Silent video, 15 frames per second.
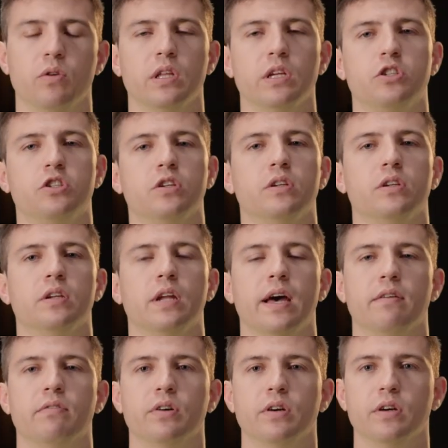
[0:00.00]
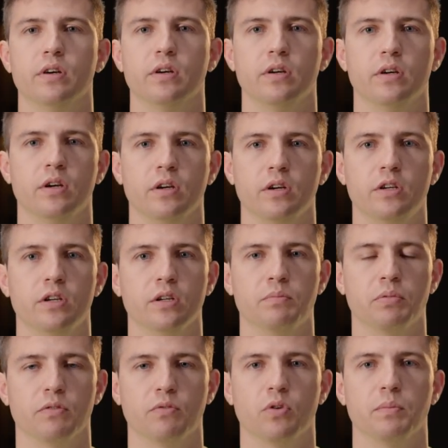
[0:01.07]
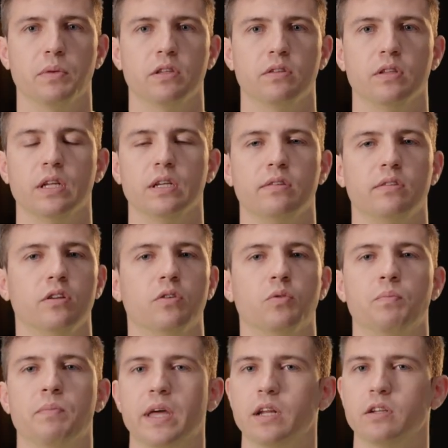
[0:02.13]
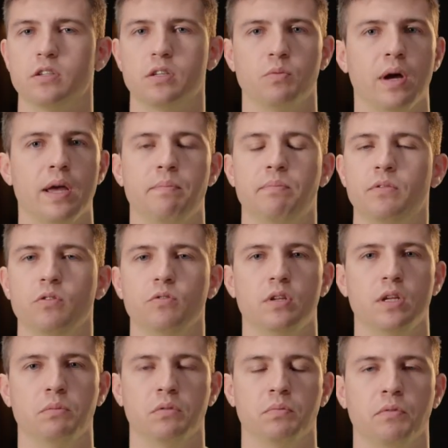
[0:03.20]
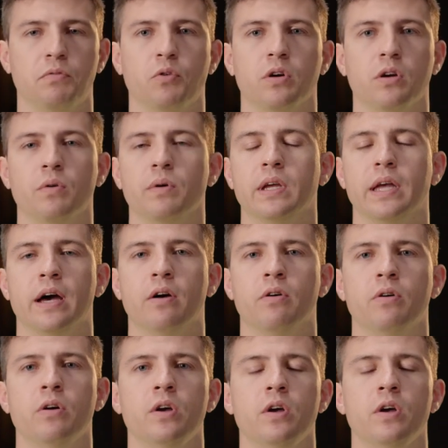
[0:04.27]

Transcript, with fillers: or they shouldn't have a, a good performance, and they still manage to wipe two teams before going out.